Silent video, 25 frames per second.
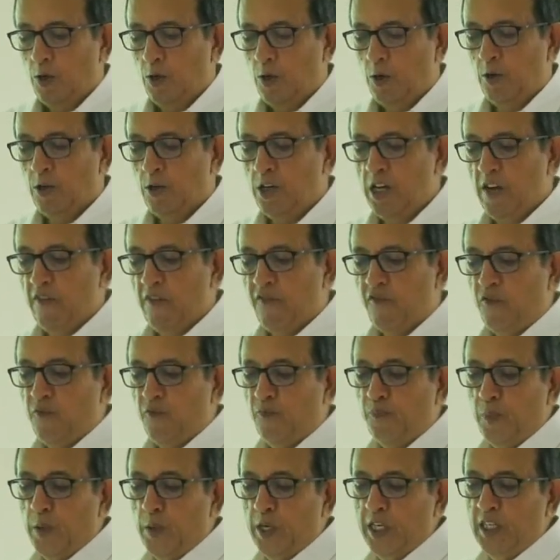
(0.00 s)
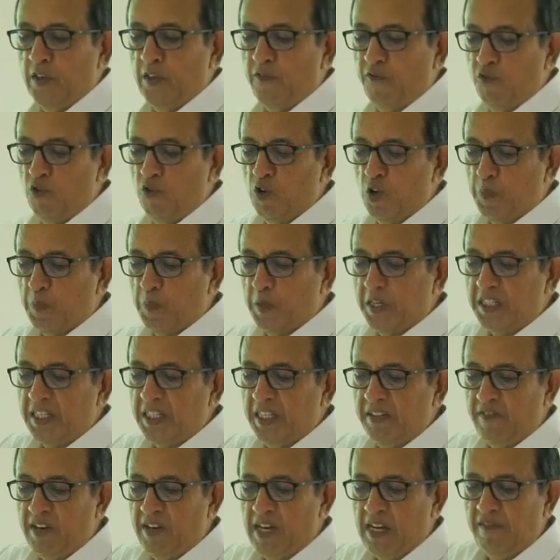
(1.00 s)
only
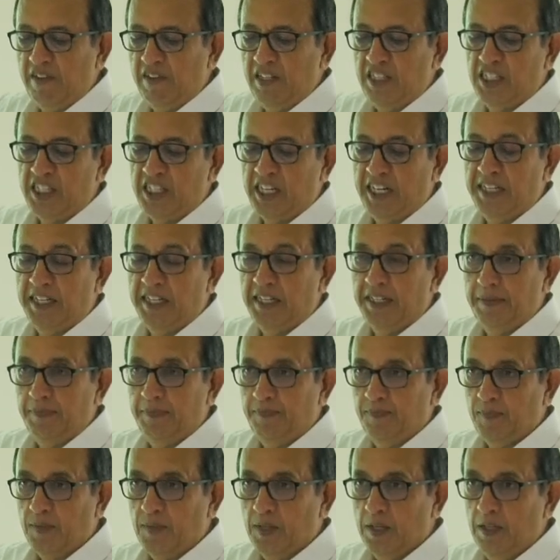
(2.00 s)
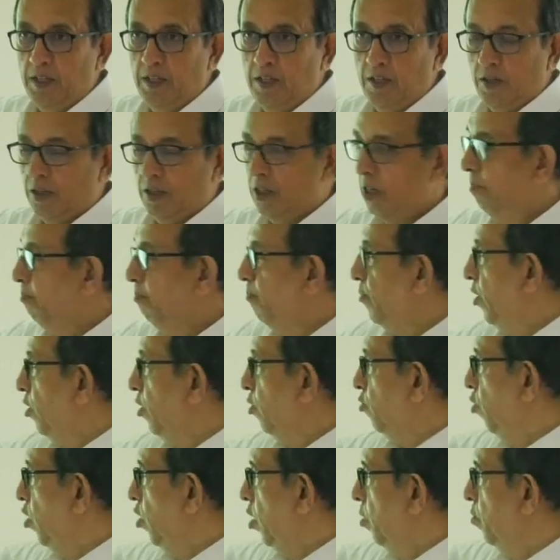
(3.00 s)
0.4% will have angina compared
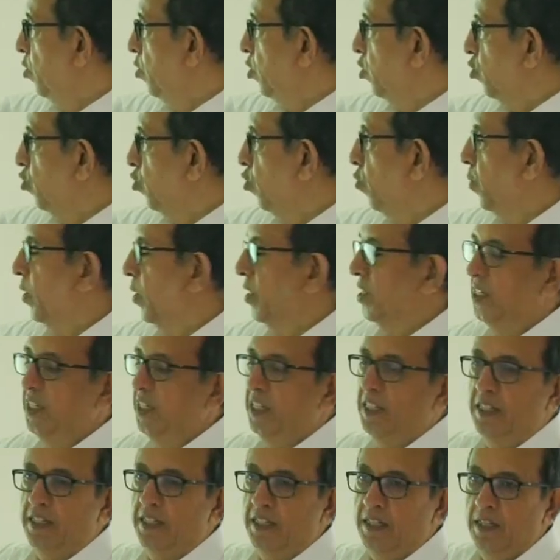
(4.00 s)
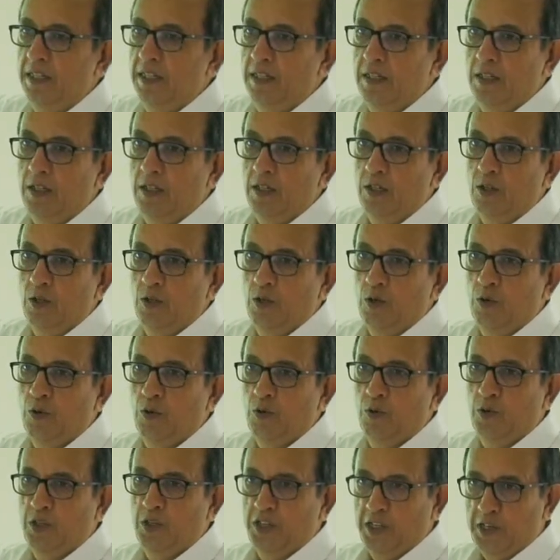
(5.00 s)
to almost 2%
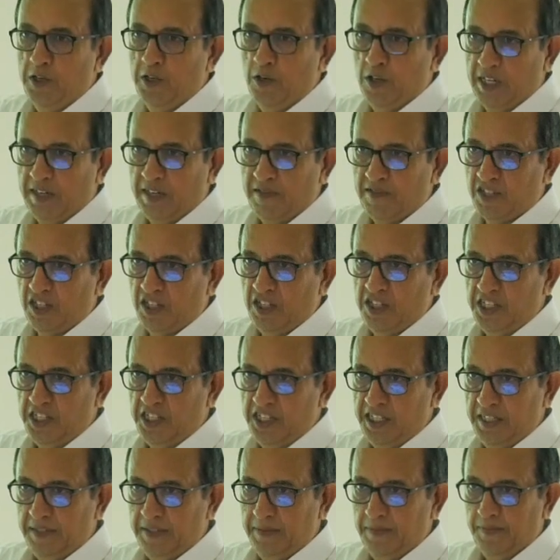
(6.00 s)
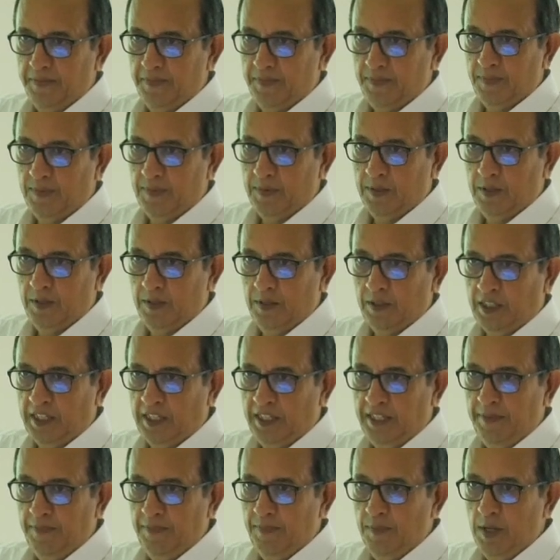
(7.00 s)
who did not have surgery.
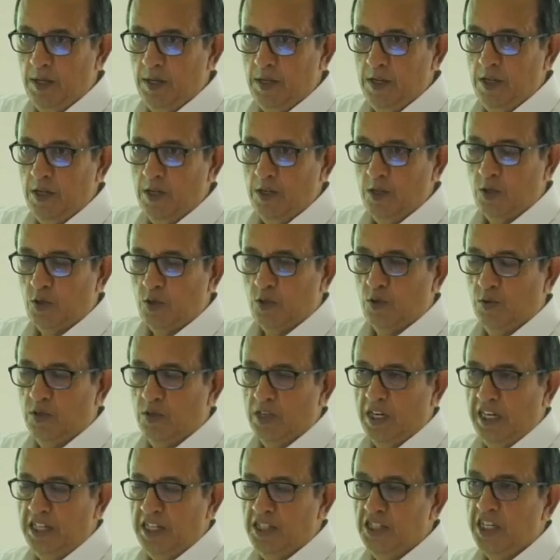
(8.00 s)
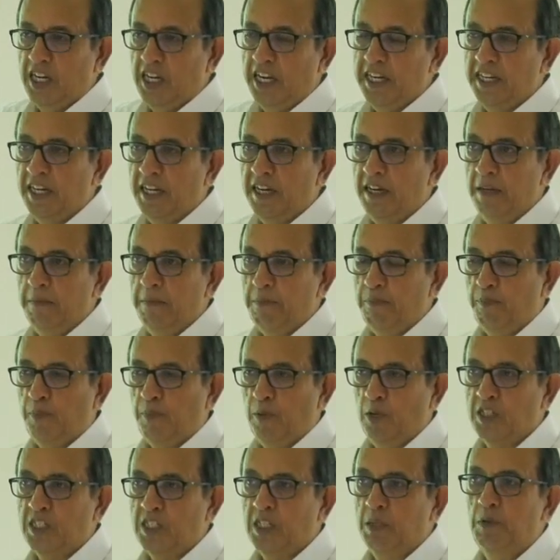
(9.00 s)
Okay? So the angina
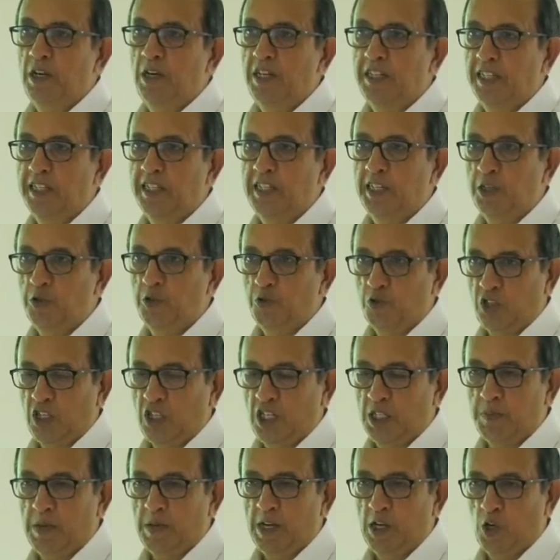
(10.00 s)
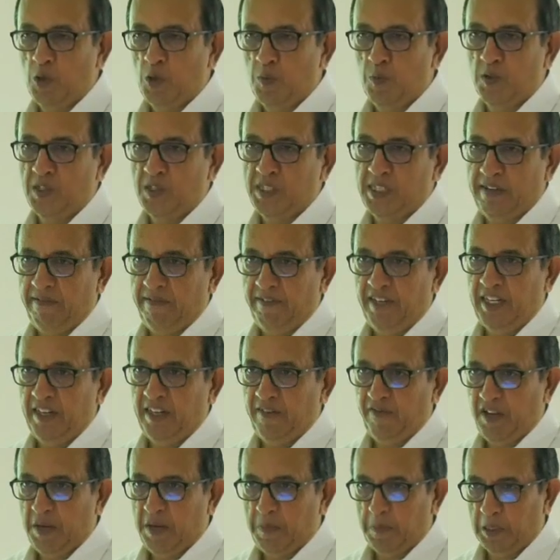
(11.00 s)
possibility reduces by almost
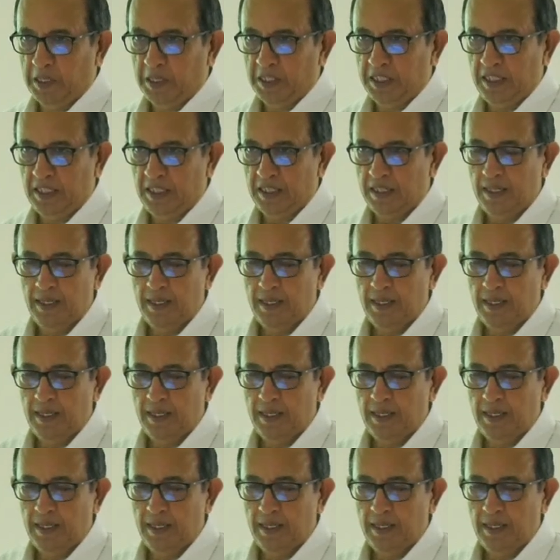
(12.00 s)
75%.